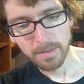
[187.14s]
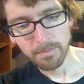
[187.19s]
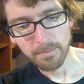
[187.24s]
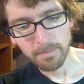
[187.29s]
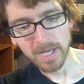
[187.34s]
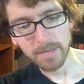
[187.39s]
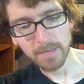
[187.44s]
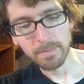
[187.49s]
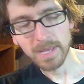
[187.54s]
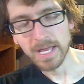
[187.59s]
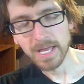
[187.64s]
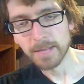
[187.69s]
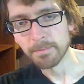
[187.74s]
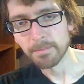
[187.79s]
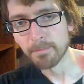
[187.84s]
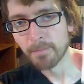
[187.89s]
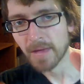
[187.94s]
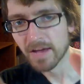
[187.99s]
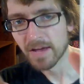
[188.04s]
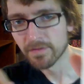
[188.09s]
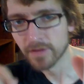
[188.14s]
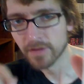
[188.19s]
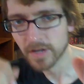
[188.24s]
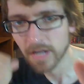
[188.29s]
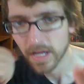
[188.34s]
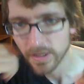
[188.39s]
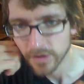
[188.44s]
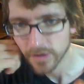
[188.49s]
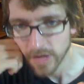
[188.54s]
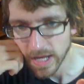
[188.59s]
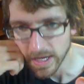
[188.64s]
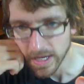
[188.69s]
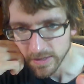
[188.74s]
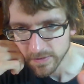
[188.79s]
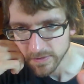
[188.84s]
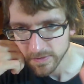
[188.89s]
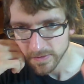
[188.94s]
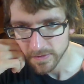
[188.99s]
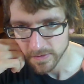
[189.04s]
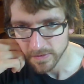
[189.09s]
Mega Man Maverick Hunter
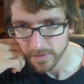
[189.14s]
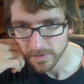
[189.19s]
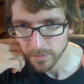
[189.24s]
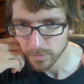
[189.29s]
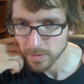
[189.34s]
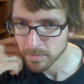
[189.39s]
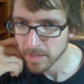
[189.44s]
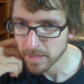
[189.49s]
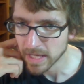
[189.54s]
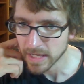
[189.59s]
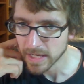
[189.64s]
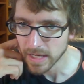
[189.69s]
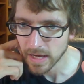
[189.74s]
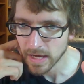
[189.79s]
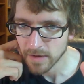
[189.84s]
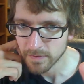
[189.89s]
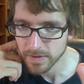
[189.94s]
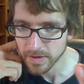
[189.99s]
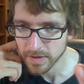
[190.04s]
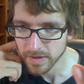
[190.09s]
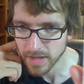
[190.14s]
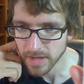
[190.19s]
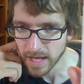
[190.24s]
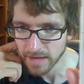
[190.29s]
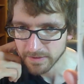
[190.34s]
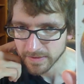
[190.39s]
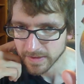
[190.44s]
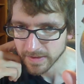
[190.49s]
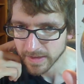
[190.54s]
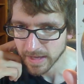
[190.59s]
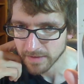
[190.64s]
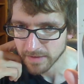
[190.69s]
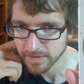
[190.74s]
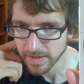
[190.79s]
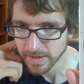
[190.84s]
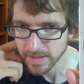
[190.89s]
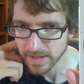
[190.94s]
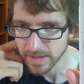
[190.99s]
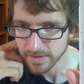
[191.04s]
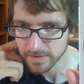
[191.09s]
X. This is a remake of the classic
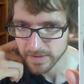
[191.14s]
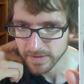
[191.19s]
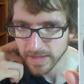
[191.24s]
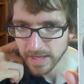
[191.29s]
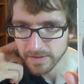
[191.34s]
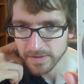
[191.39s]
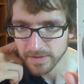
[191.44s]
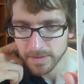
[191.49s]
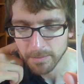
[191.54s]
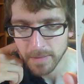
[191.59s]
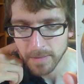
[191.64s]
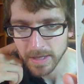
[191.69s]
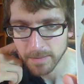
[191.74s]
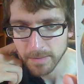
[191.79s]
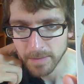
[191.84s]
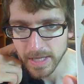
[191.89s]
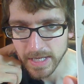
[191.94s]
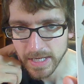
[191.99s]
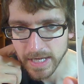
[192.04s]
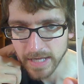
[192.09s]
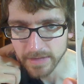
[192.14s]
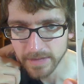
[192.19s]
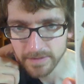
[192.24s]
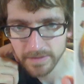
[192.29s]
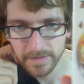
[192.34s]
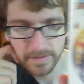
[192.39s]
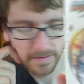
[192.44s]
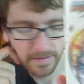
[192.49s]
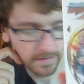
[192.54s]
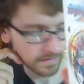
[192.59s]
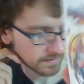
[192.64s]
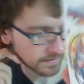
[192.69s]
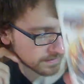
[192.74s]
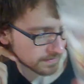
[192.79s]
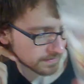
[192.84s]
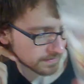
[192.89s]
SNES classic Mega Man X.